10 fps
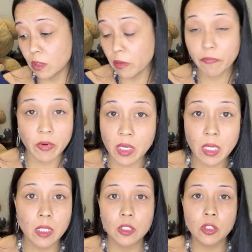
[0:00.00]
If
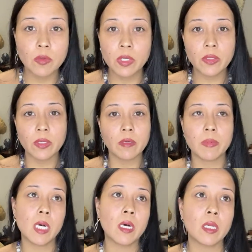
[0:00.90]
you're not going to do
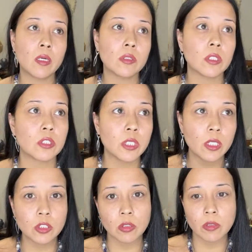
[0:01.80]
anything about it to
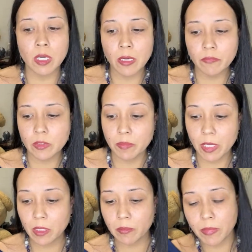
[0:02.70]
change your life, to
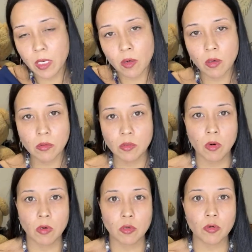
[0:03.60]
make it better,
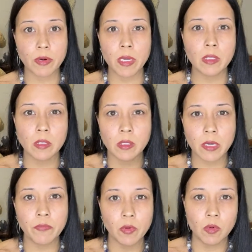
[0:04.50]
or create the
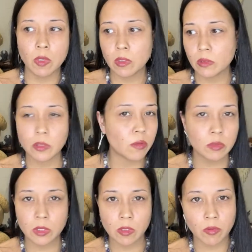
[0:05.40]
life you want, don't
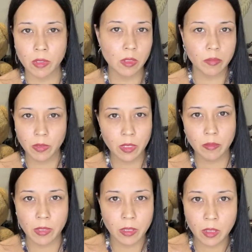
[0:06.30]
sit around and complain
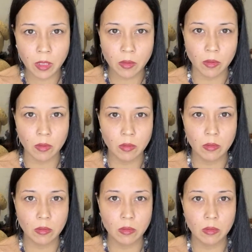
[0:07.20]
about it either.
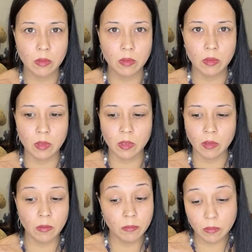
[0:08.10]
You
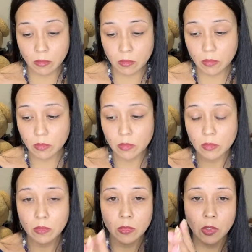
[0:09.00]
know,
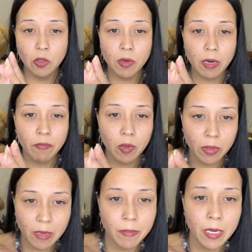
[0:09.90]
you have all
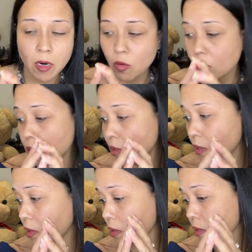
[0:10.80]
that power
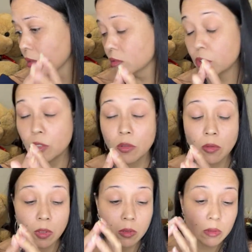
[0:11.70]
to do
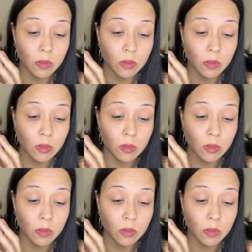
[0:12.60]
it.